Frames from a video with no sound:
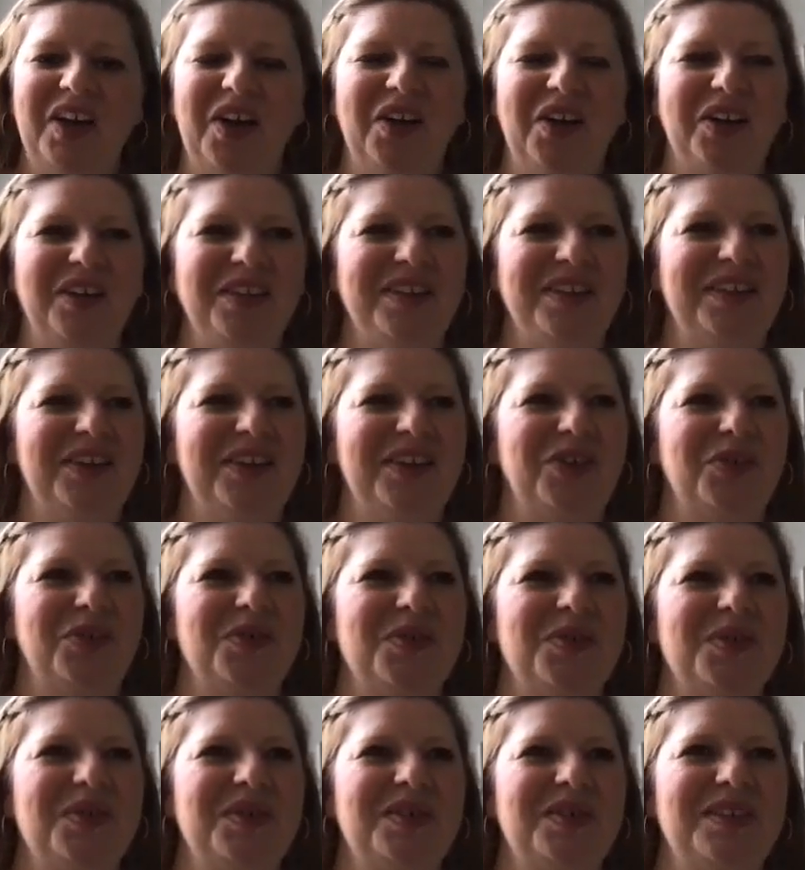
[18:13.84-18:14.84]

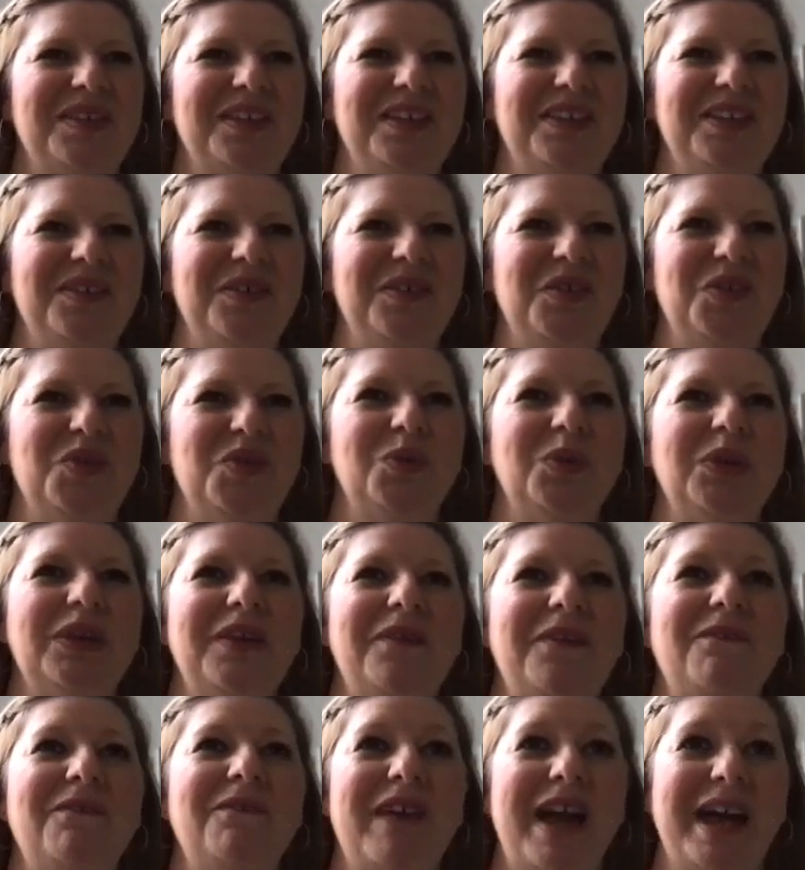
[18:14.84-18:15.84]
It's
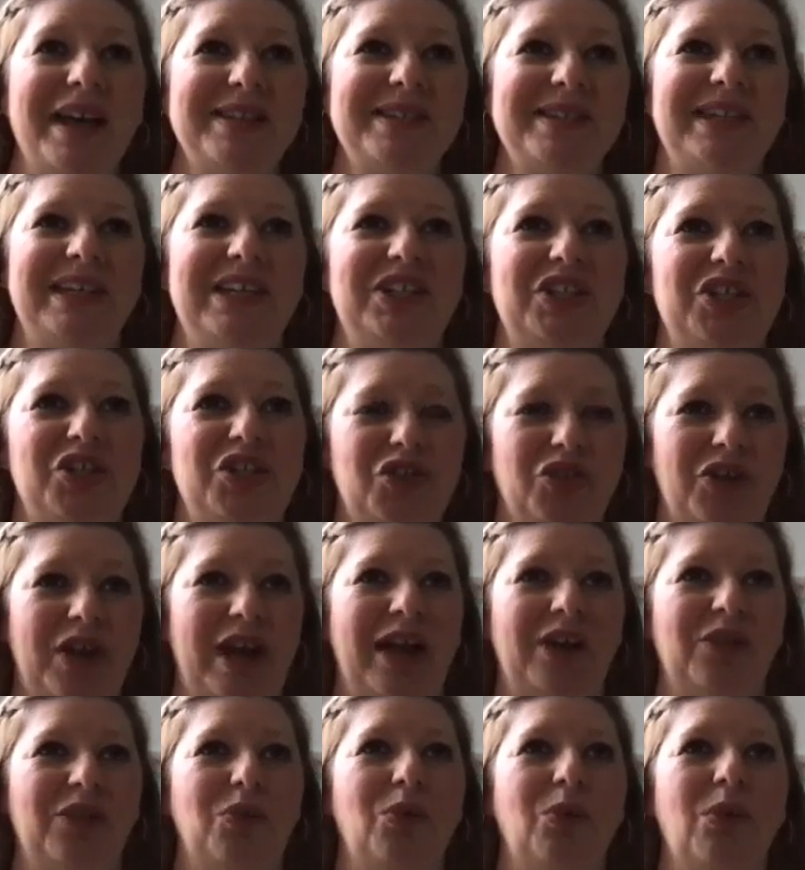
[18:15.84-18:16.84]
really fascinating to
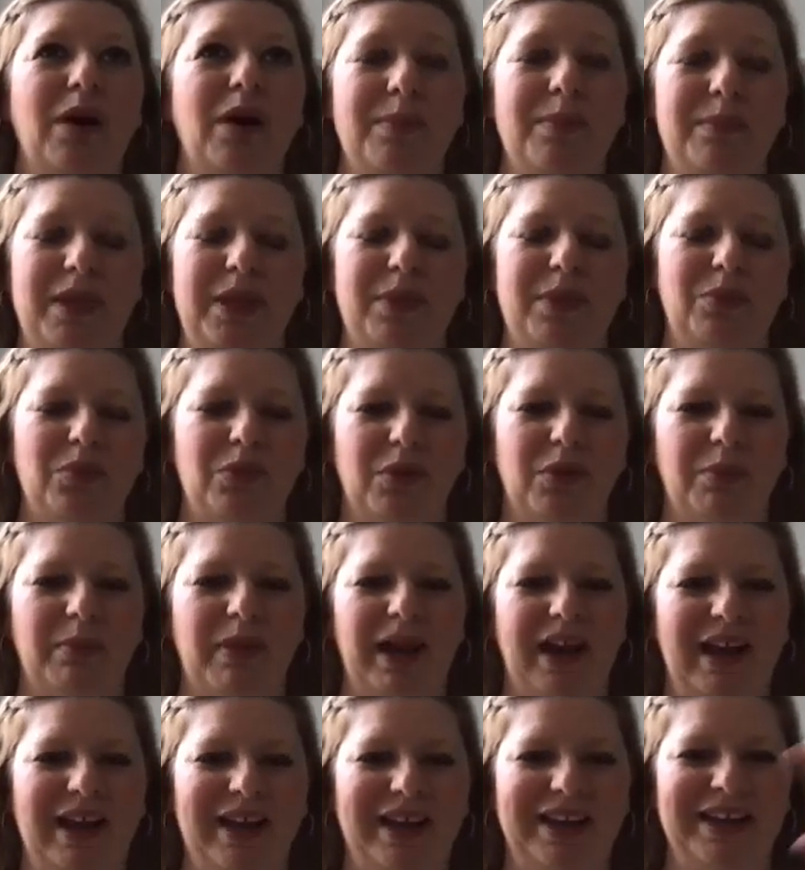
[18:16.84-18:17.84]
track what people were
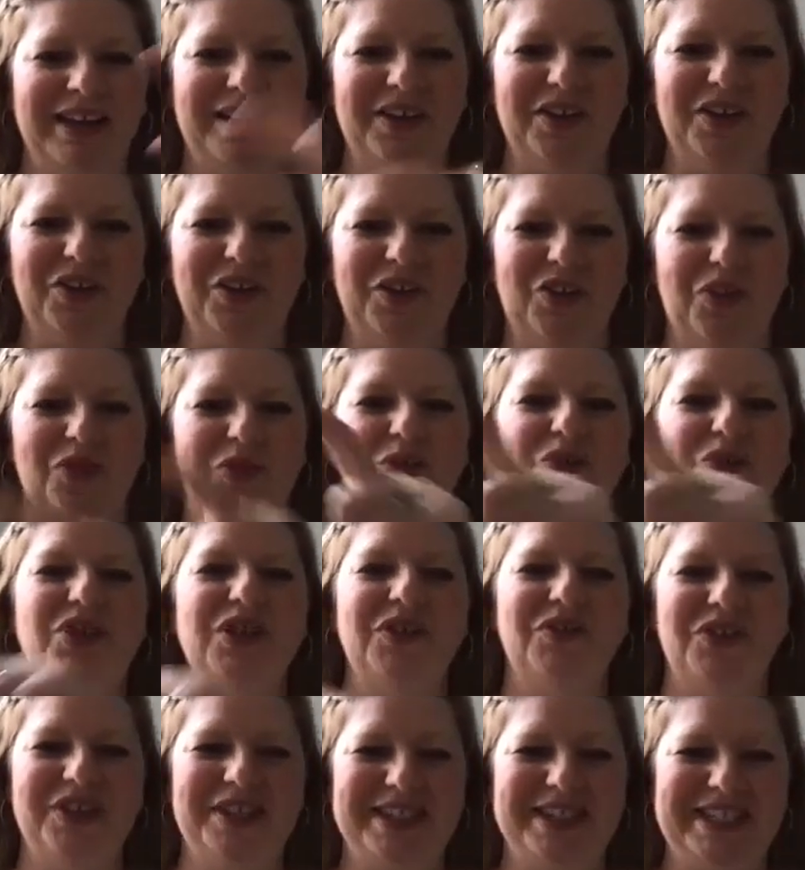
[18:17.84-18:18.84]
buying through
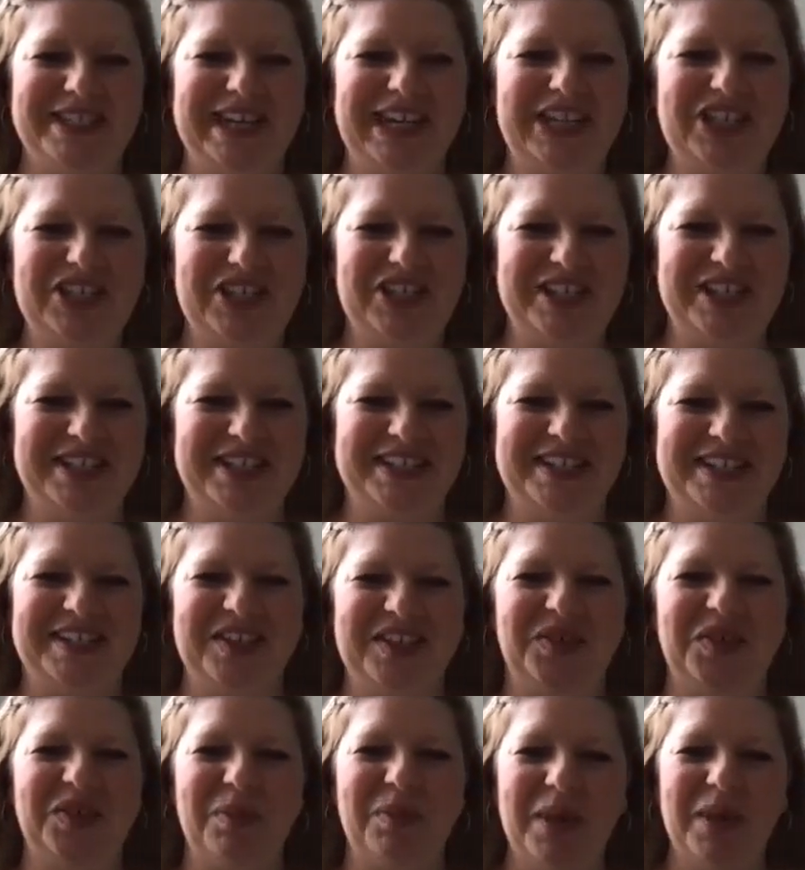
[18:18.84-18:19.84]
different stages.
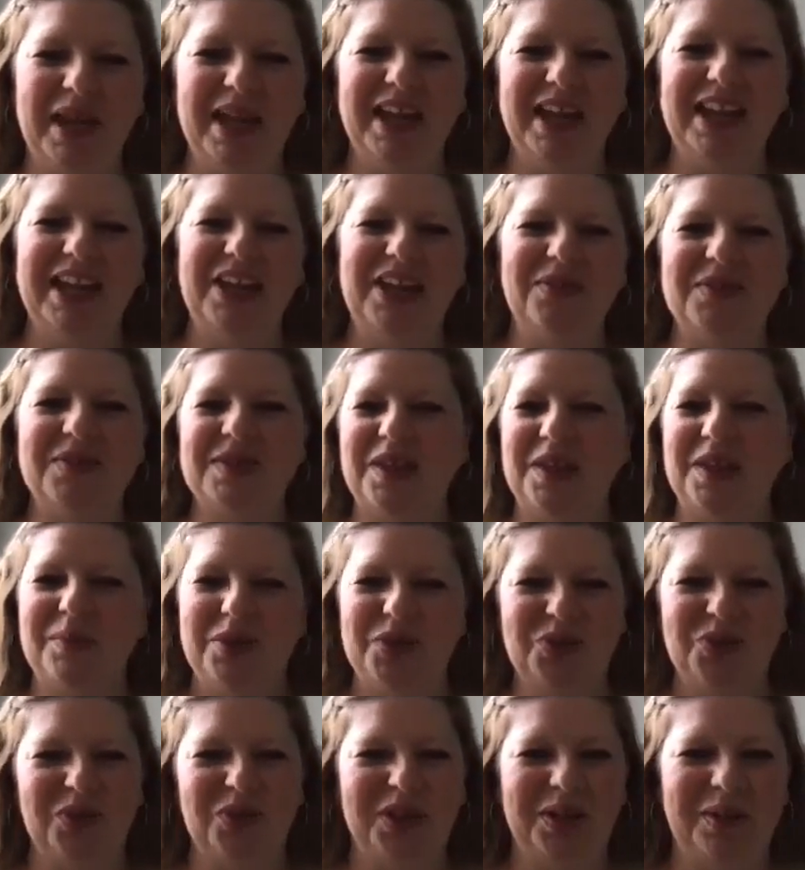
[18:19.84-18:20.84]
So in the beginning, it was all
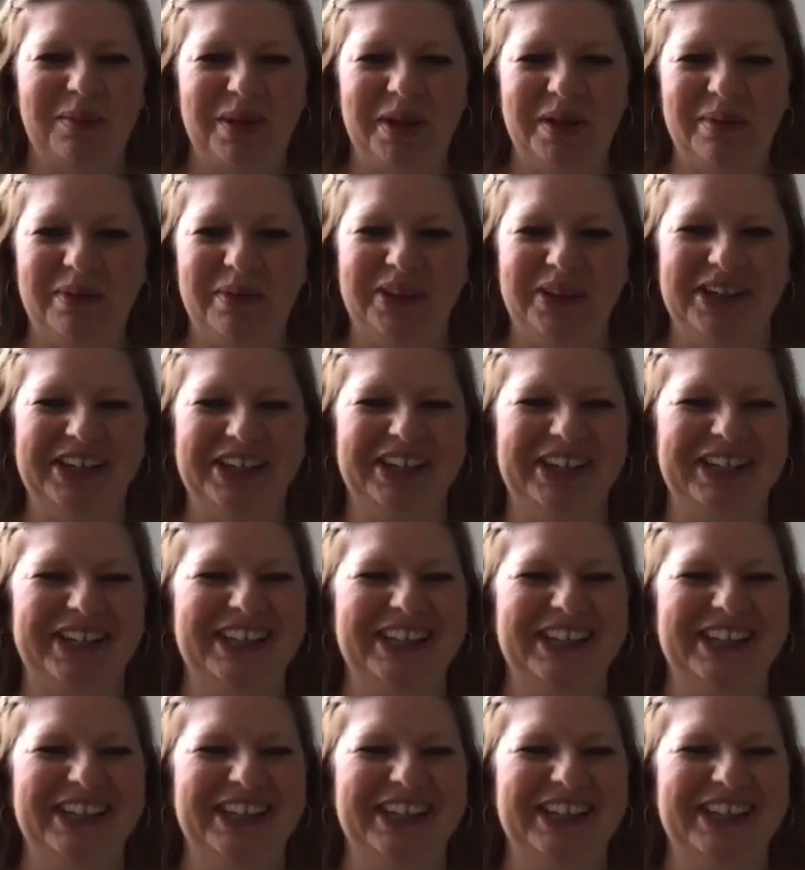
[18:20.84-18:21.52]
about toilet paper.